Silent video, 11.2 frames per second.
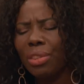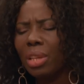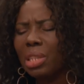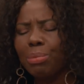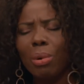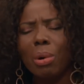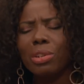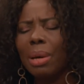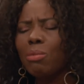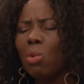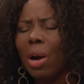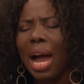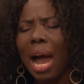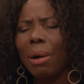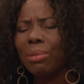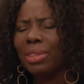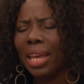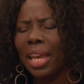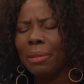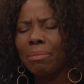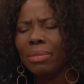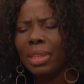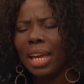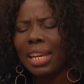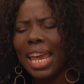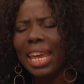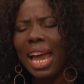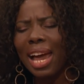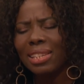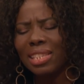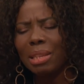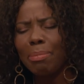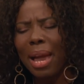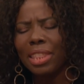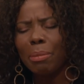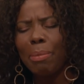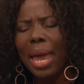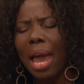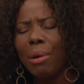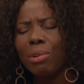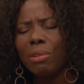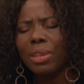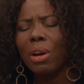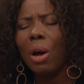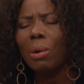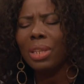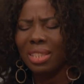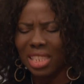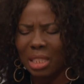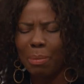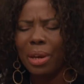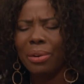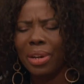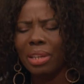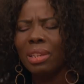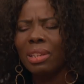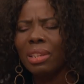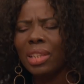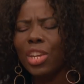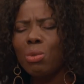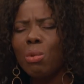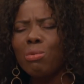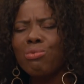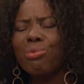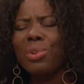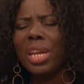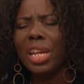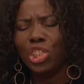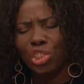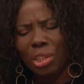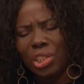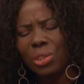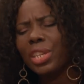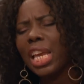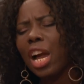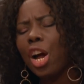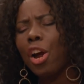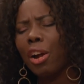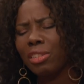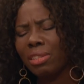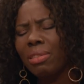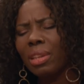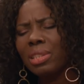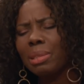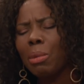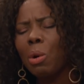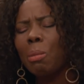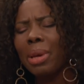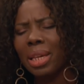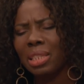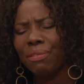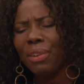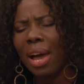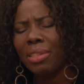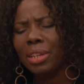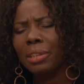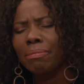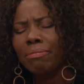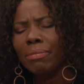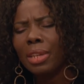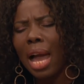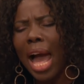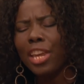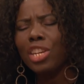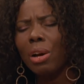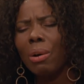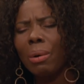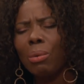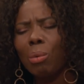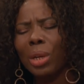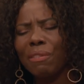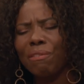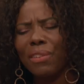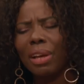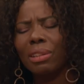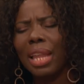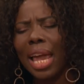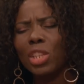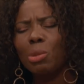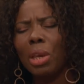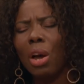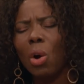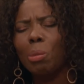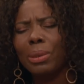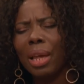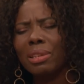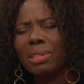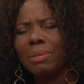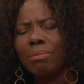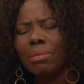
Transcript: this program who are out there. And I ask by the power of the Holy Spirit that you will reach into their hearts in this moment, Father. I know what it felt like to be hopeless,